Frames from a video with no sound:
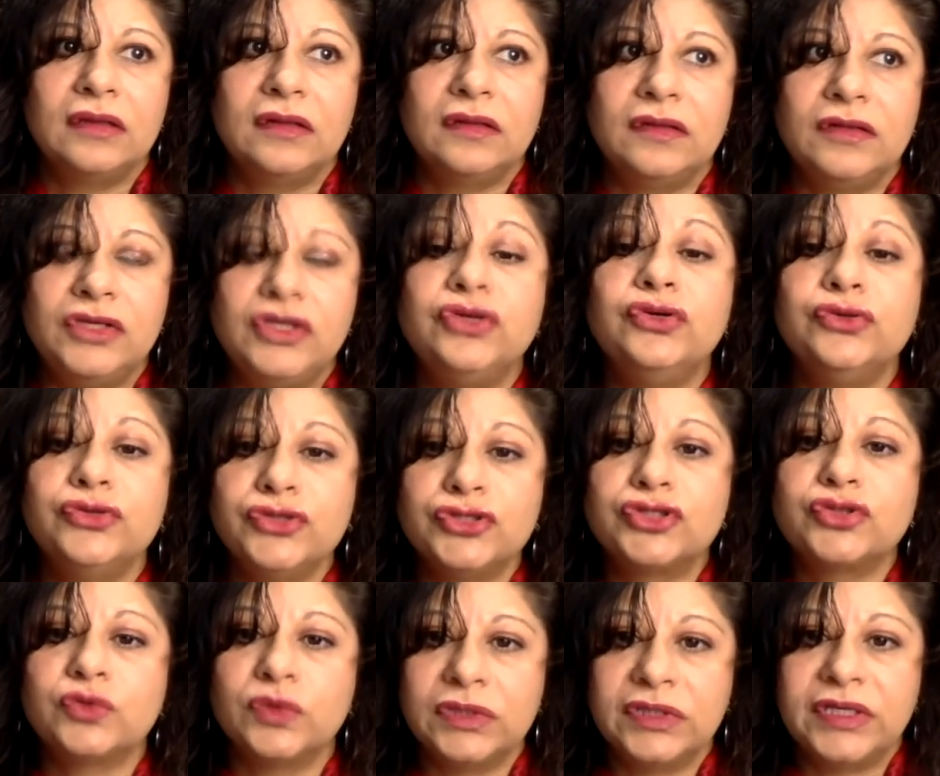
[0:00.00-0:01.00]

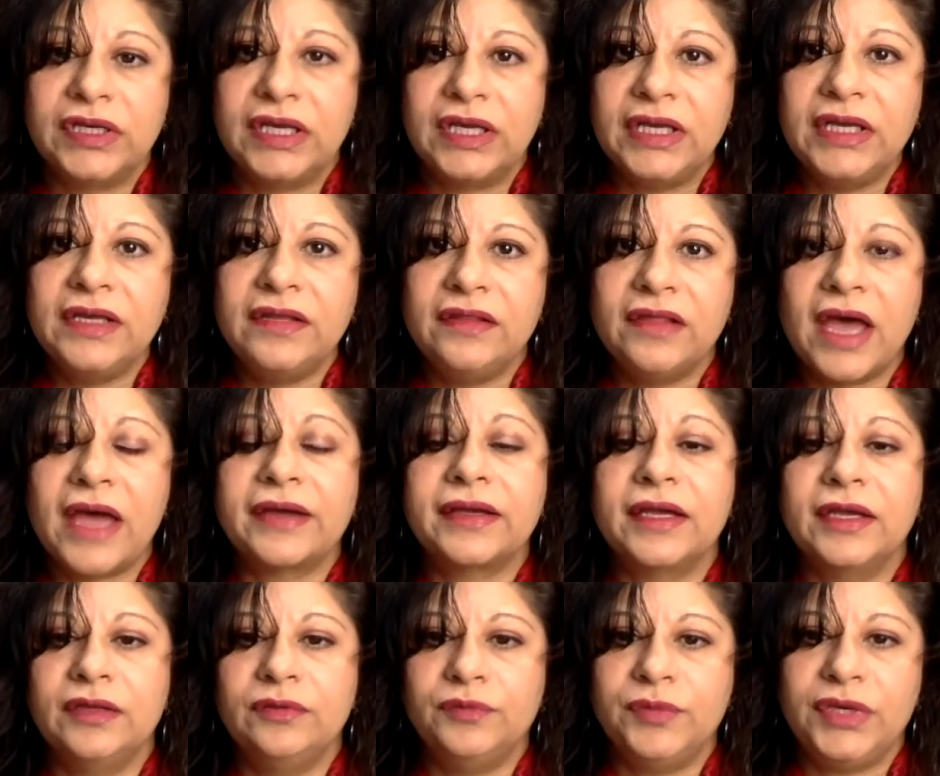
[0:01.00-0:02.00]
usually that
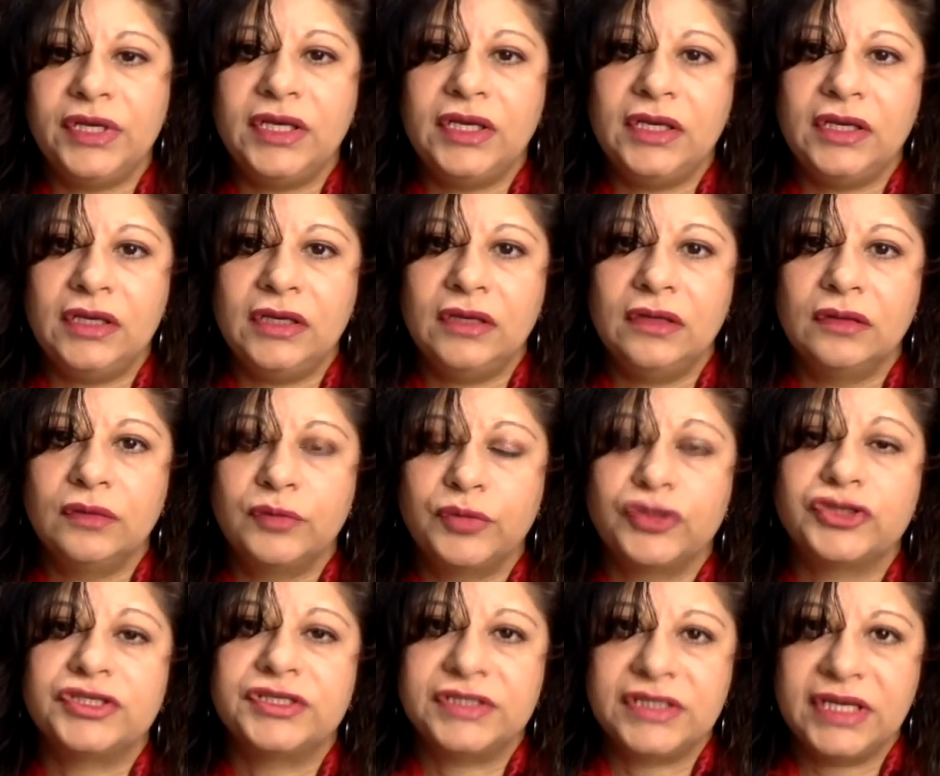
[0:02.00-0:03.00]
can be
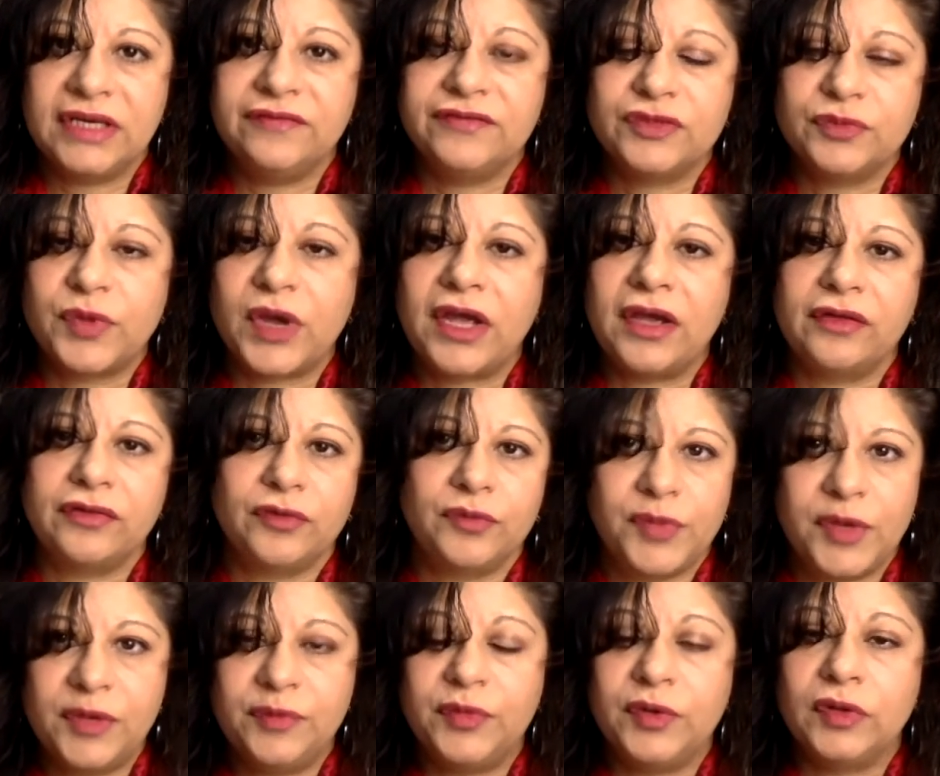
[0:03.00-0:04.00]
perceived by other
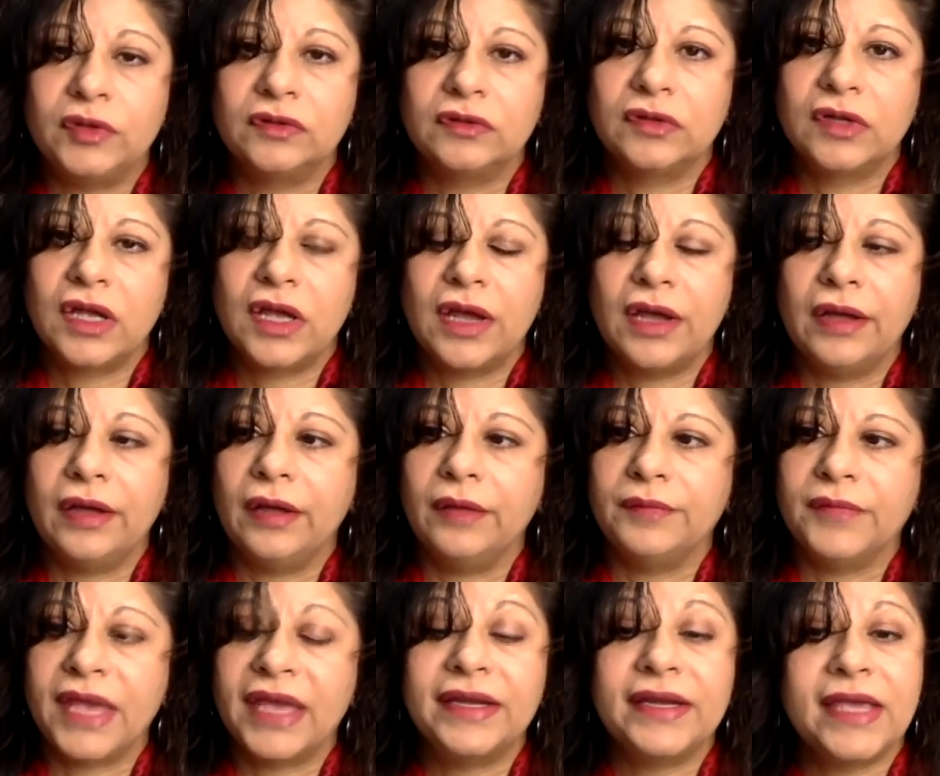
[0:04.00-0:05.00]
people.
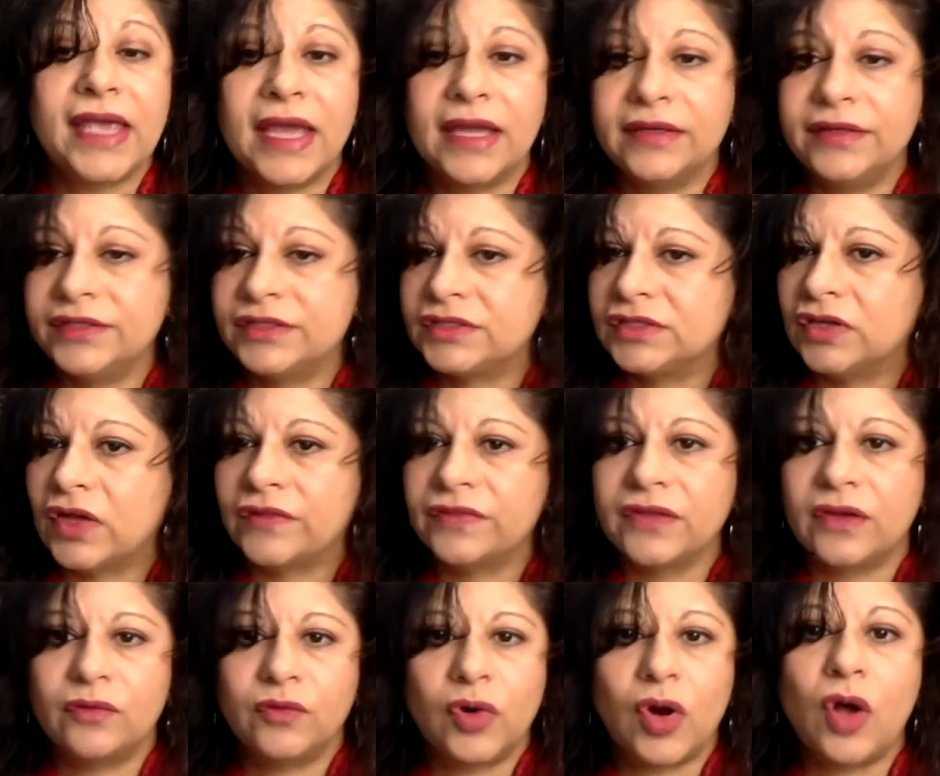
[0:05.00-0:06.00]
And again, it's not
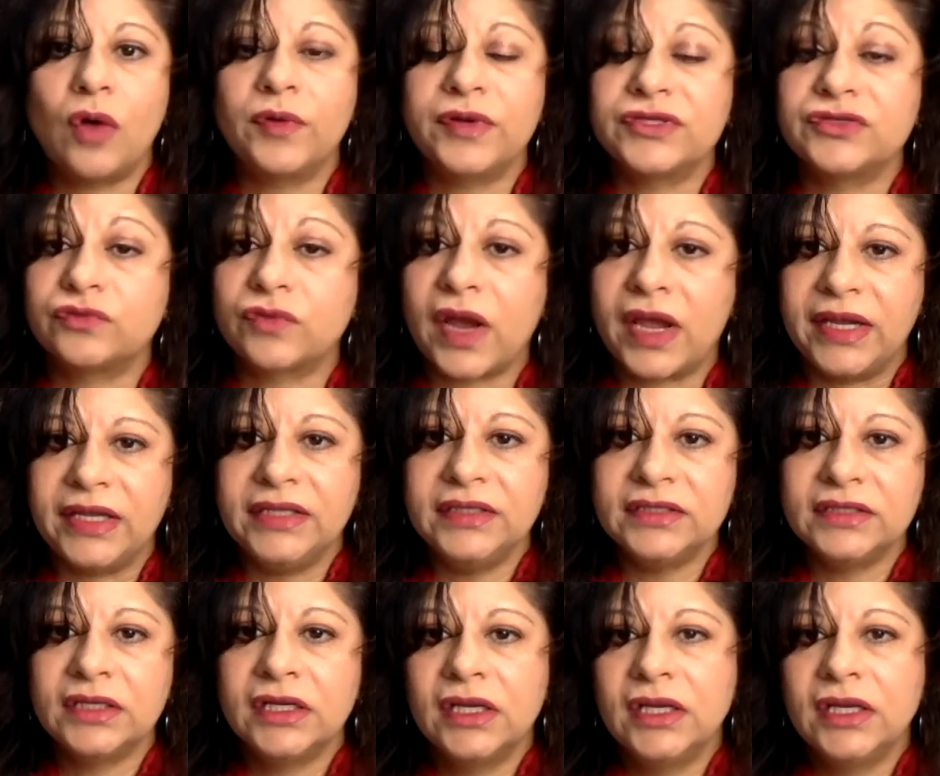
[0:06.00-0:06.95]
that we're always right.